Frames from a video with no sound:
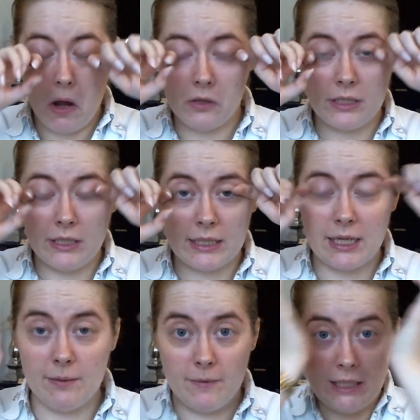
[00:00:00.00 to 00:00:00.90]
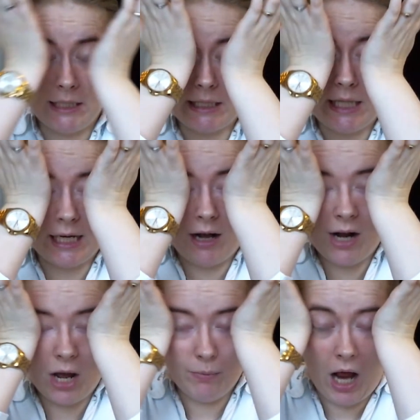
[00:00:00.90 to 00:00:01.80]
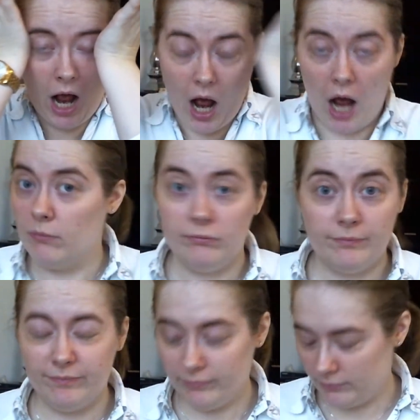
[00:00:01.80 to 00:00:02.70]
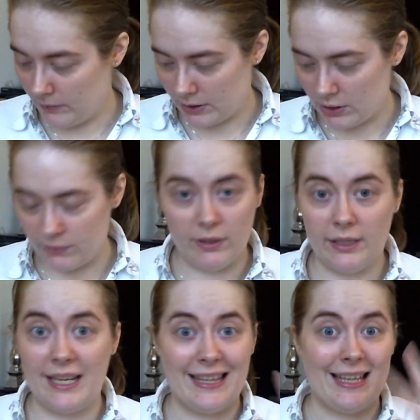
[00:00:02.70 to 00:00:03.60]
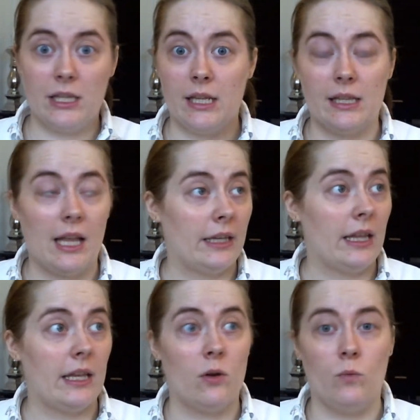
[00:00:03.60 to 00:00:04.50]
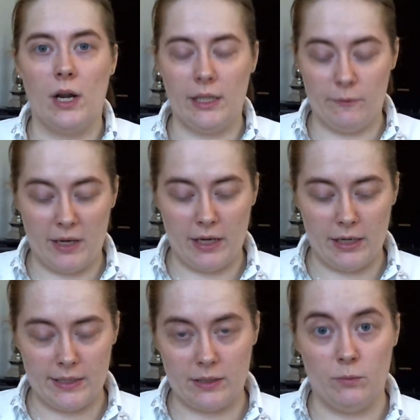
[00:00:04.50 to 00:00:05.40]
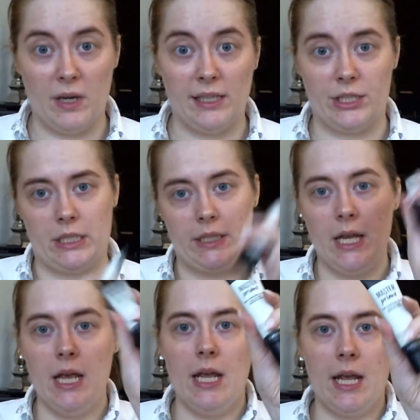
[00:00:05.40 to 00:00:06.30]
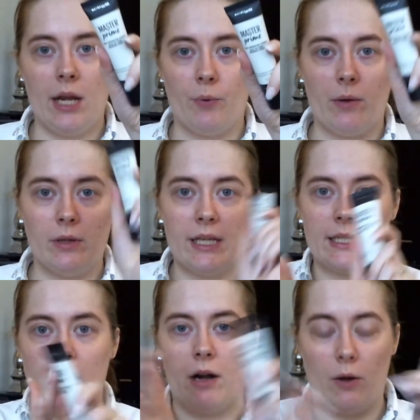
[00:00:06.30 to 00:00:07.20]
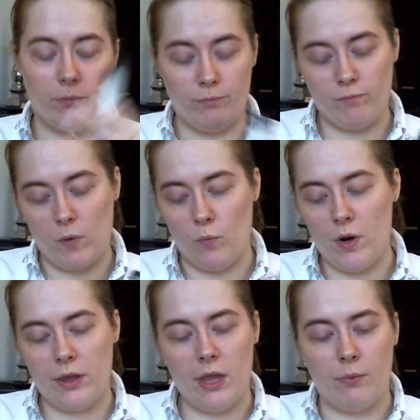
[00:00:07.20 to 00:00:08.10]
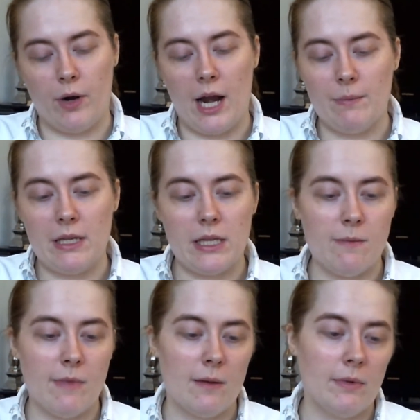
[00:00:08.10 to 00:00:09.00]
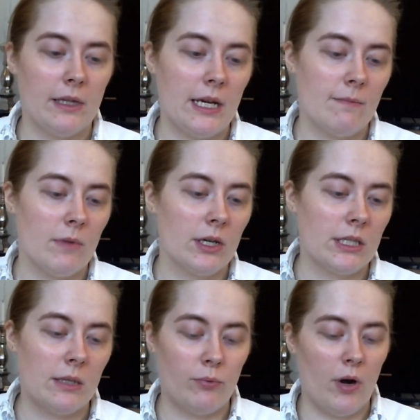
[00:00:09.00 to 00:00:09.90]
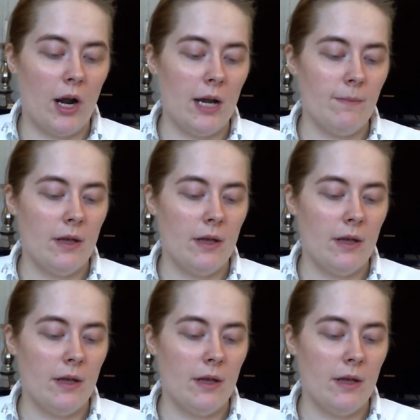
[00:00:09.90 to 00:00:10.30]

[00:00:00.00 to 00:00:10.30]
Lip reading: since they got up? Just feel like they don't want to leave my eyes or my lashes. Anyway, let's start out with the primer, the Maybelline Master Prime.